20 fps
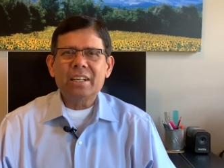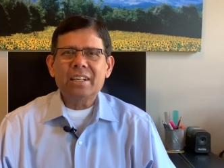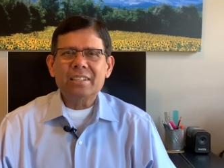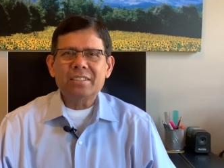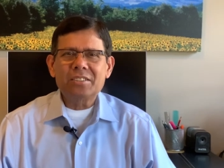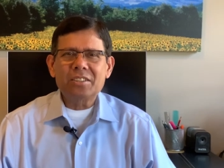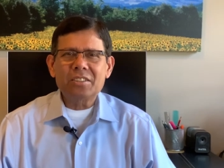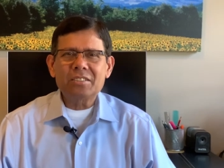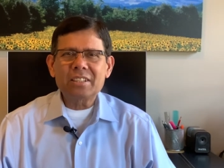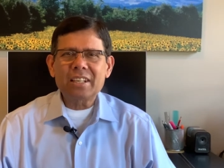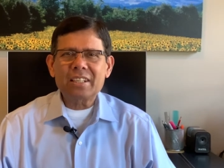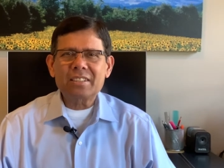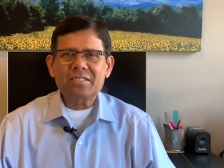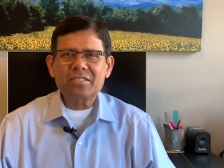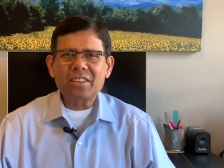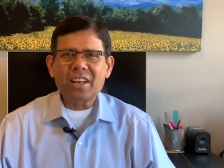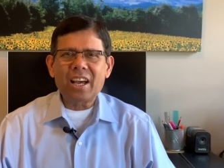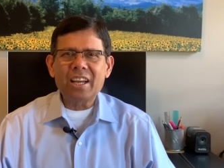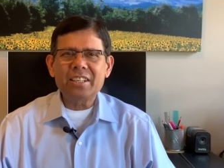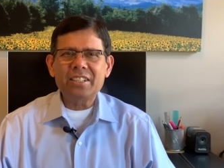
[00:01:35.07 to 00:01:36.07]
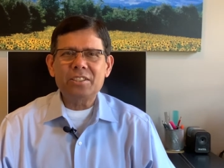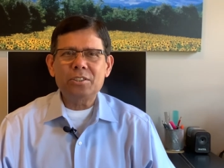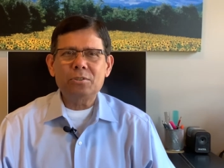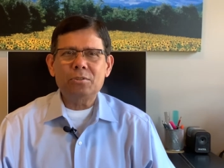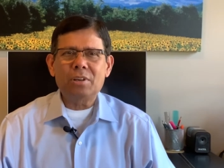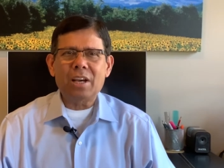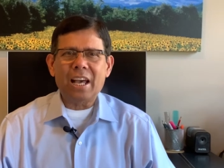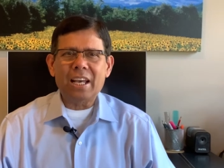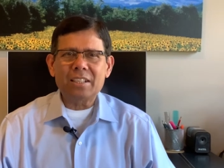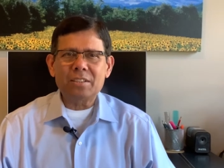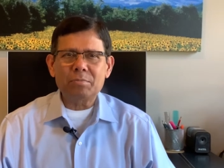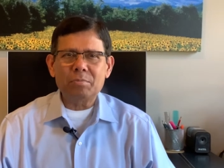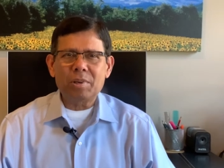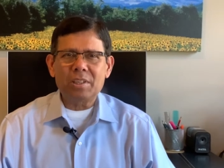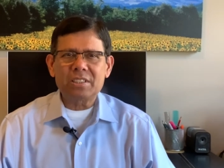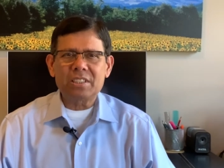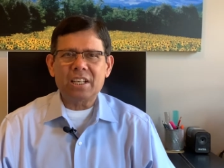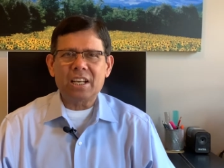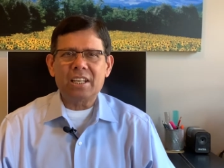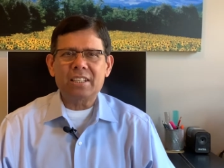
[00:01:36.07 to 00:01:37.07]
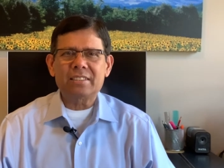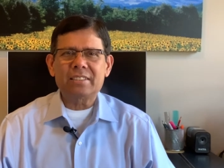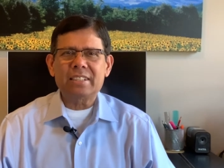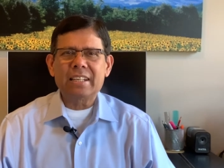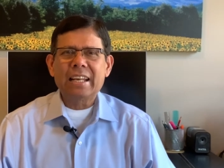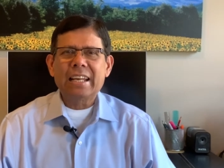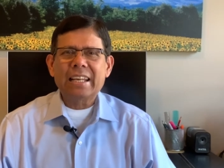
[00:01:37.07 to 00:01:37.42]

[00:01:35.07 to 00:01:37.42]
don't excite you as much as